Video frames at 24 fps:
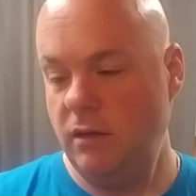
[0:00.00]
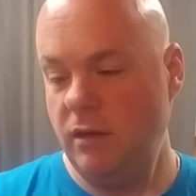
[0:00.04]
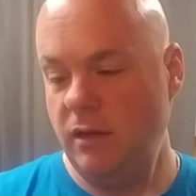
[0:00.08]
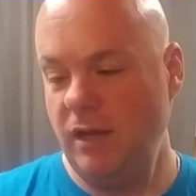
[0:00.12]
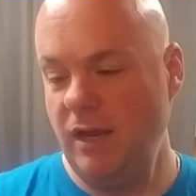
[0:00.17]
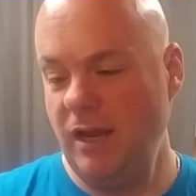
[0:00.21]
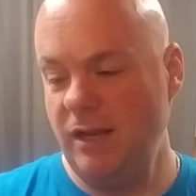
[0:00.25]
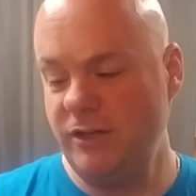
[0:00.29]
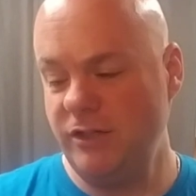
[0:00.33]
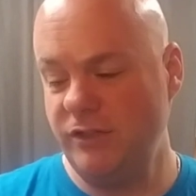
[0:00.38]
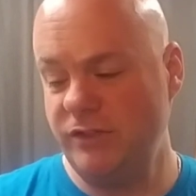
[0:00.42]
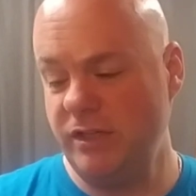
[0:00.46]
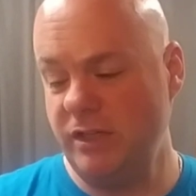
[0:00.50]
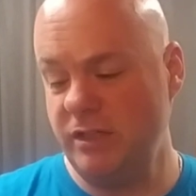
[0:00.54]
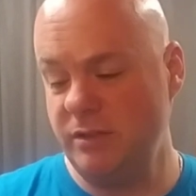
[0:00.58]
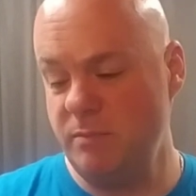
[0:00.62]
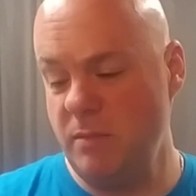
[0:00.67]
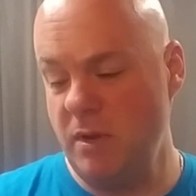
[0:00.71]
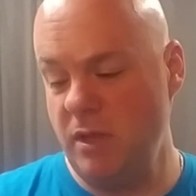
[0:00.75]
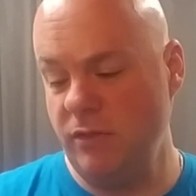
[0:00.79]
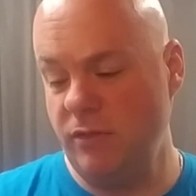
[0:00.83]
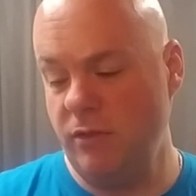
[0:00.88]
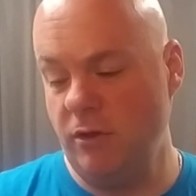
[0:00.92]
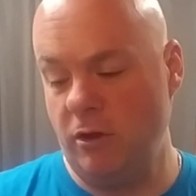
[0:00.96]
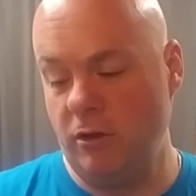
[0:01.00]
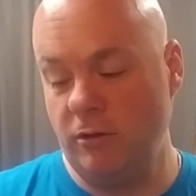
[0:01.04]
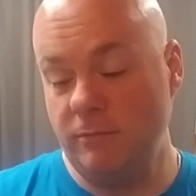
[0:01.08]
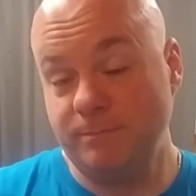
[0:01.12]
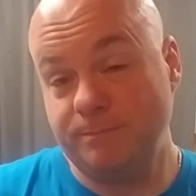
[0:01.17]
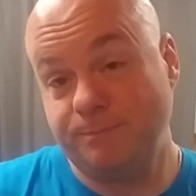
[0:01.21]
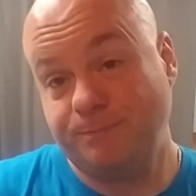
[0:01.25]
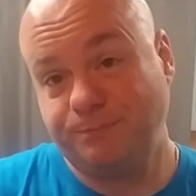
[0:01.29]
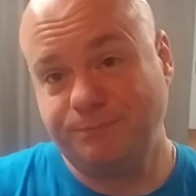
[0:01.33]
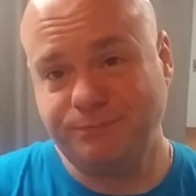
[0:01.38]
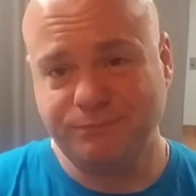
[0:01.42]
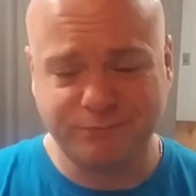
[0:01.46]
Yeah, it just says menthol.
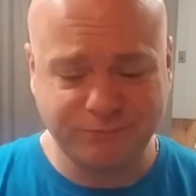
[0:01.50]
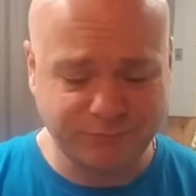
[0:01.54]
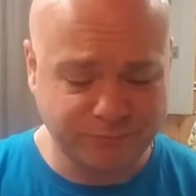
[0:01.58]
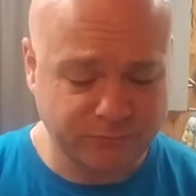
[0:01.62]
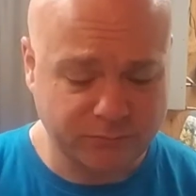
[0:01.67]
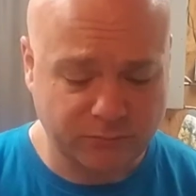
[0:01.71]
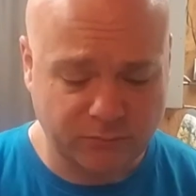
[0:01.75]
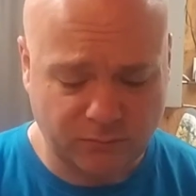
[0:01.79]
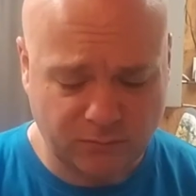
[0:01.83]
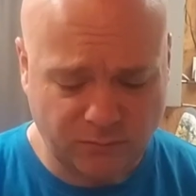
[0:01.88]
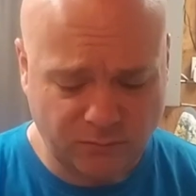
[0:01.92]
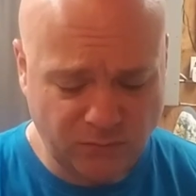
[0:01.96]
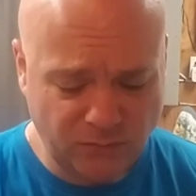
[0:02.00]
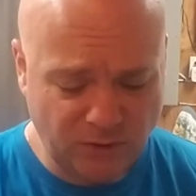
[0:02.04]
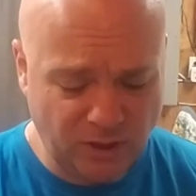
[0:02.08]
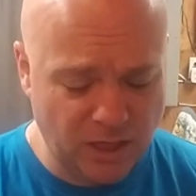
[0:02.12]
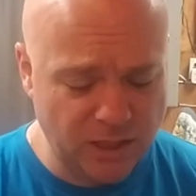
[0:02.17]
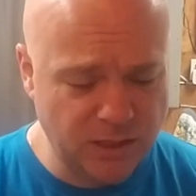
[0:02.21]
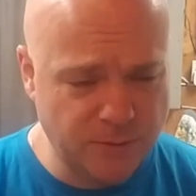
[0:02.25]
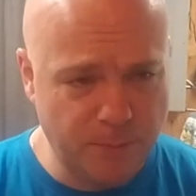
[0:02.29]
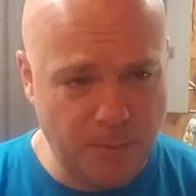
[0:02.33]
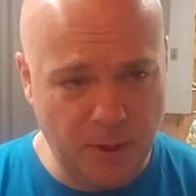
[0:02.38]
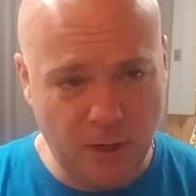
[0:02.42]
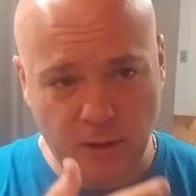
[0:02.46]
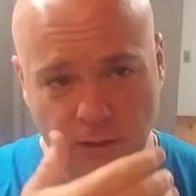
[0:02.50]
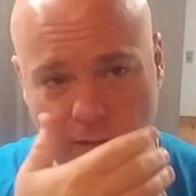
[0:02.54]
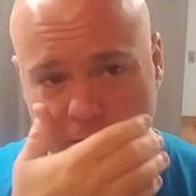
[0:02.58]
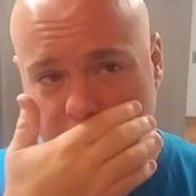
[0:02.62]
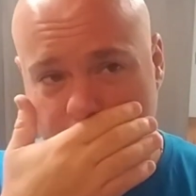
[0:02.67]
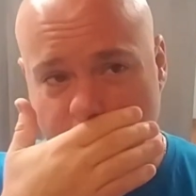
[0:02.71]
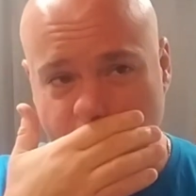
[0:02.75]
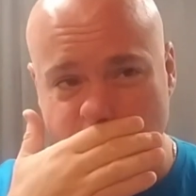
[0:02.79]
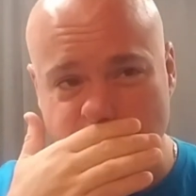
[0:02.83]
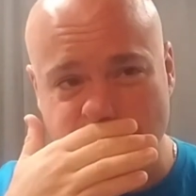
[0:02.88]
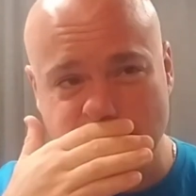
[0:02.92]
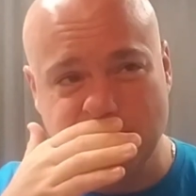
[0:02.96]
It's barely
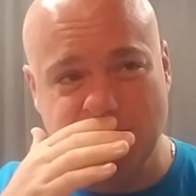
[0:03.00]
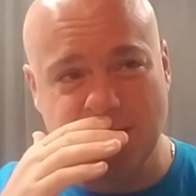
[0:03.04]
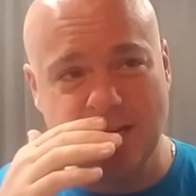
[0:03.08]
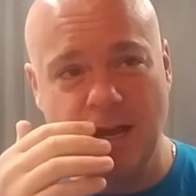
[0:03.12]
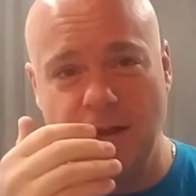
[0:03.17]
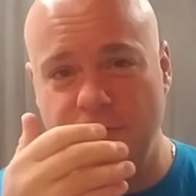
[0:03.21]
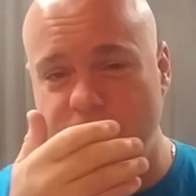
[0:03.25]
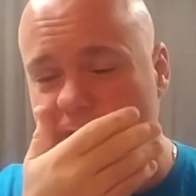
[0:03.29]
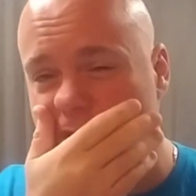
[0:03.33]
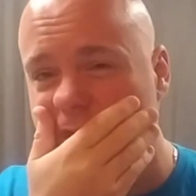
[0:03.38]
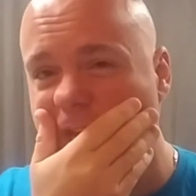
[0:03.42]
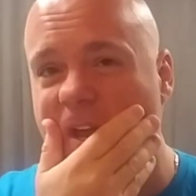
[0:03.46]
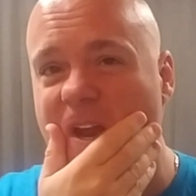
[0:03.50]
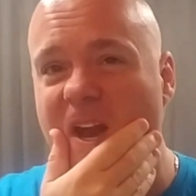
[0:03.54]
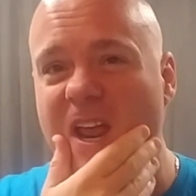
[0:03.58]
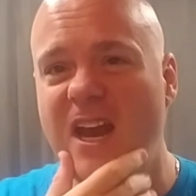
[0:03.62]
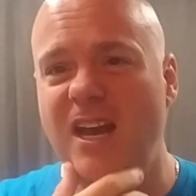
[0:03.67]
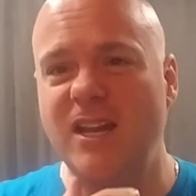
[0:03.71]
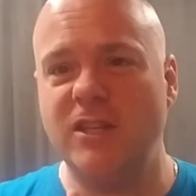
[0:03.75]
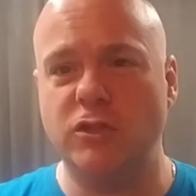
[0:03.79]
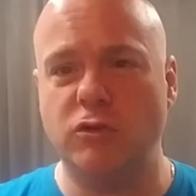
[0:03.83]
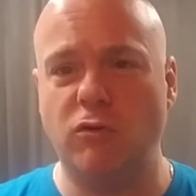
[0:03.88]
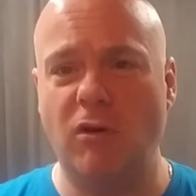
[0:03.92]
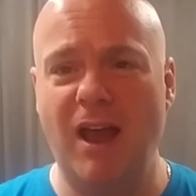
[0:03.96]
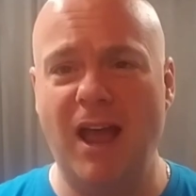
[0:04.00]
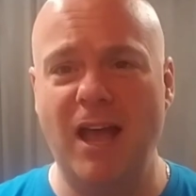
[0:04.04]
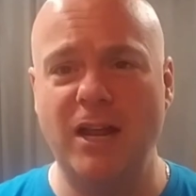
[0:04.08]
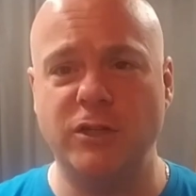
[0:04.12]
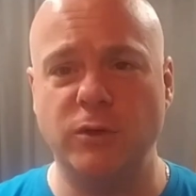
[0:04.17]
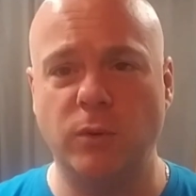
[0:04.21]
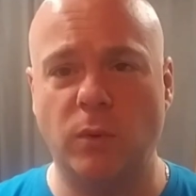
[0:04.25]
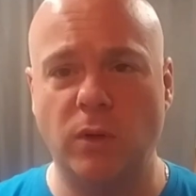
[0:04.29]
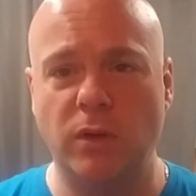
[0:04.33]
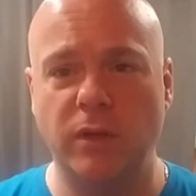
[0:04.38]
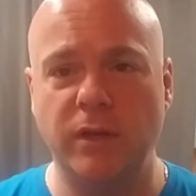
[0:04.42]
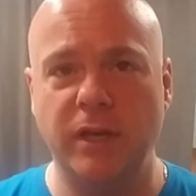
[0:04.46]
there. It's, it's enough to kind of, and it's
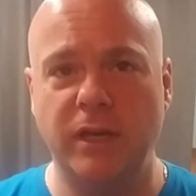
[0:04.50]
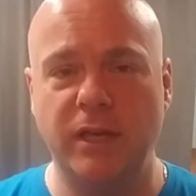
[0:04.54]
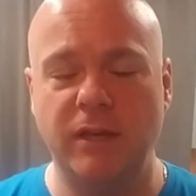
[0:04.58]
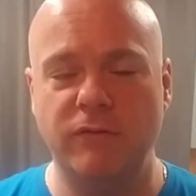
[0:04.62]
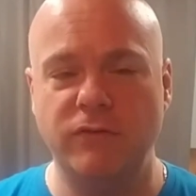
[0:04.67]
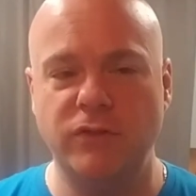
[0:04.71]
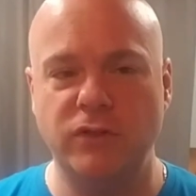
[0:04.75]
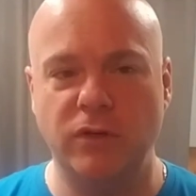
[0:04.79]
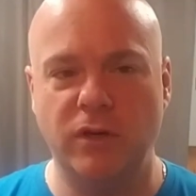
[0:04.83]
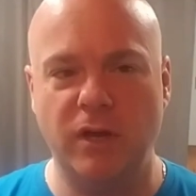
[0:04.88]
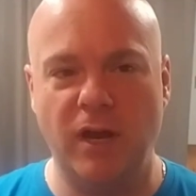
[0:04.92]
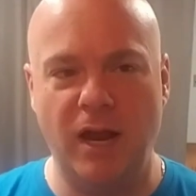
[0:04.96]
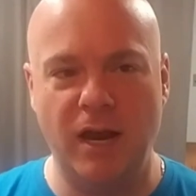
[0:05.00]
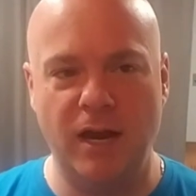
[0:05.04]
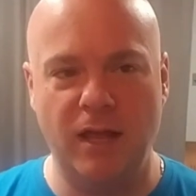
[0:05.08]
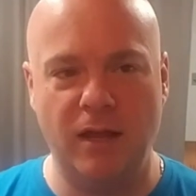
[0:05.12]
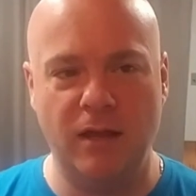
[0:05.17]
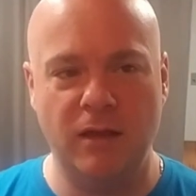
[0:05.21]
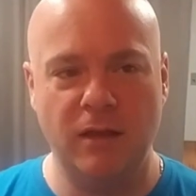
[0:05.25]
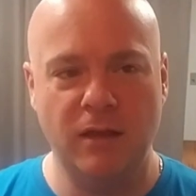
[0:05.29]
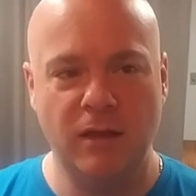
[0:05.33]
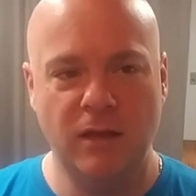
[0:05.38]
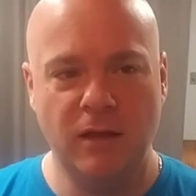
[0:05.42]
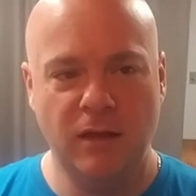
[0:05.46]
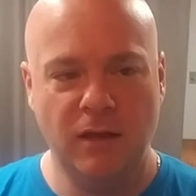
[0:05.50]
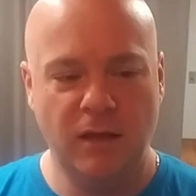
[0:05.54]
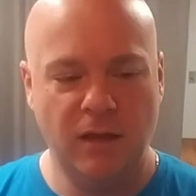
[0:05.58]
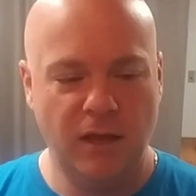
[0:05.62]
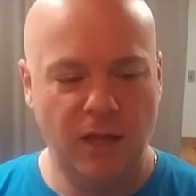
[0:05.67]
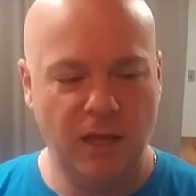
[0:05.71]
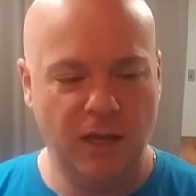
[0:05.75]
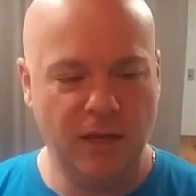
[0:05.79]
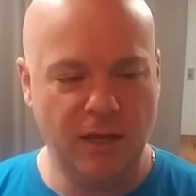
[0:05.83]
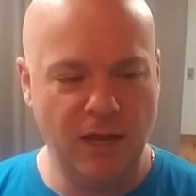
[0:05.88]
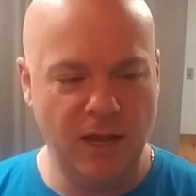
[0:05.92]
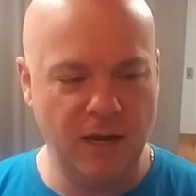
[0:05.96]
gradual. It gives you kind of,
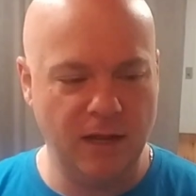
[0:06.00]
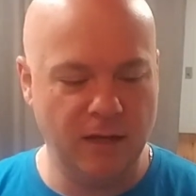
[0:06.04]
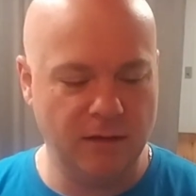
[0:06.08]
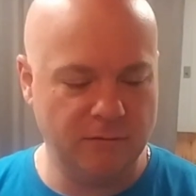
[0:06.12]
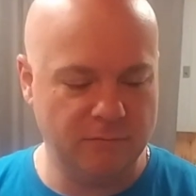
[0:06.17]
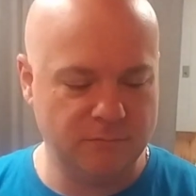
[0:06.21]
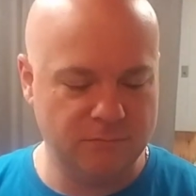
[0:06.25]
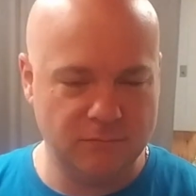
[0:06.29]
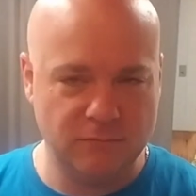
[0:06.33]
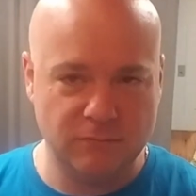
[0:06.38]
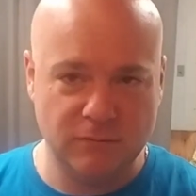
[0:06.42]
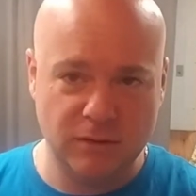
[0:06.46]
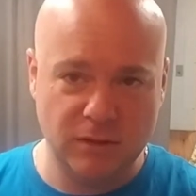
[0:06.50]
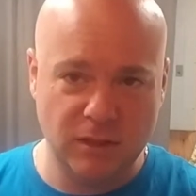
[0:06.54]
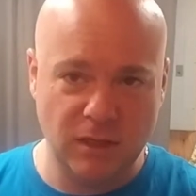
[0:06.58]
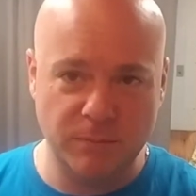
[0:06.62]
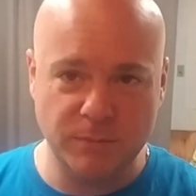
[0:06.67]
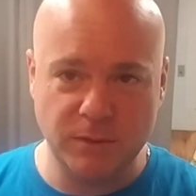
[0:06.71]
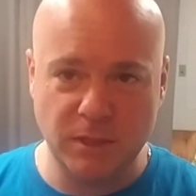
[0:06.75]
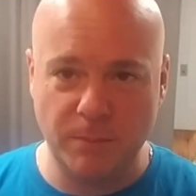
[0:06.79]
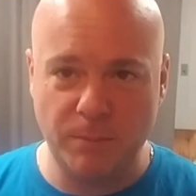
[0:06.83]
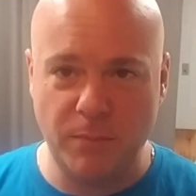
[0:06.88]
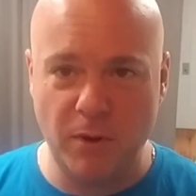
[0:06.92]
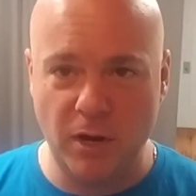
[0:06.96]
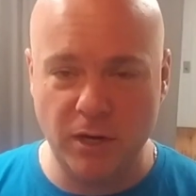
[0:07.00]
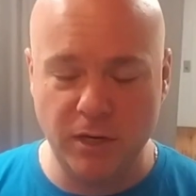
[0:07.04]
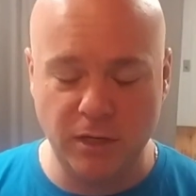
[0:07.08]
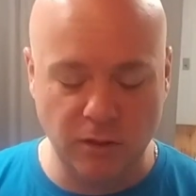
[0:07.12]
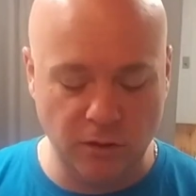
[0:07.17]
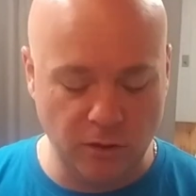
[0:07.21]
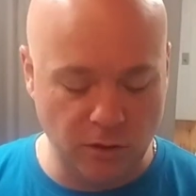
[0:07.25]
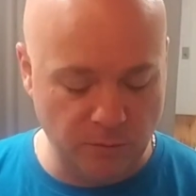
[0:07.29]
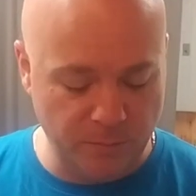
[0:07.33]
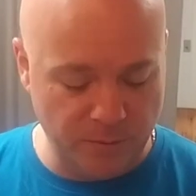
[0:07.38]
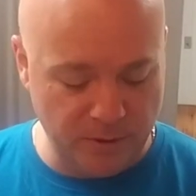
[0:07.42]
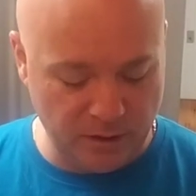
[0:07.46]
it kind of comes up on you a
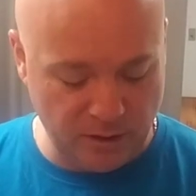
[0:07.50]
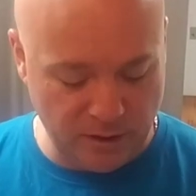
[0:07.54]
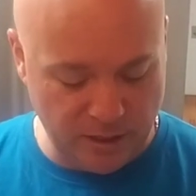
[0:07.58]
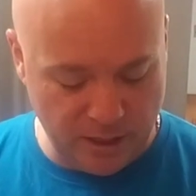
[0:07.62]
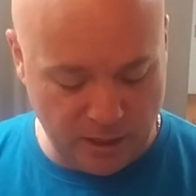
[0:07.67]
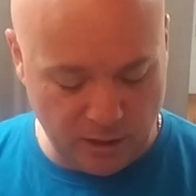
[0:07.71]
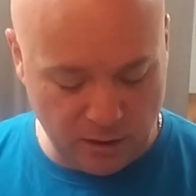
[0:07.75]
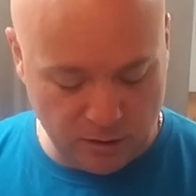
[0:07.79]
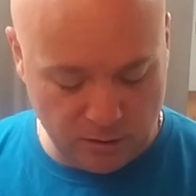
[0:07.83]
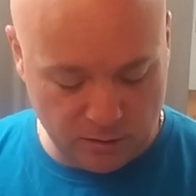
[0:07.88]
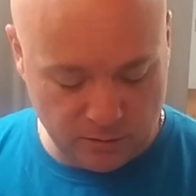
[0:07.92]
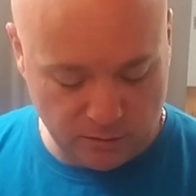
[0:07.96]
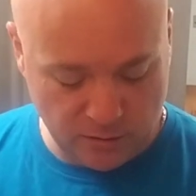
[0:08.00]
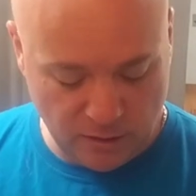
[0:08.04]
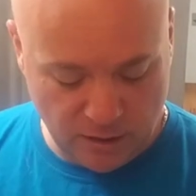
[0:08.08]
little bit later.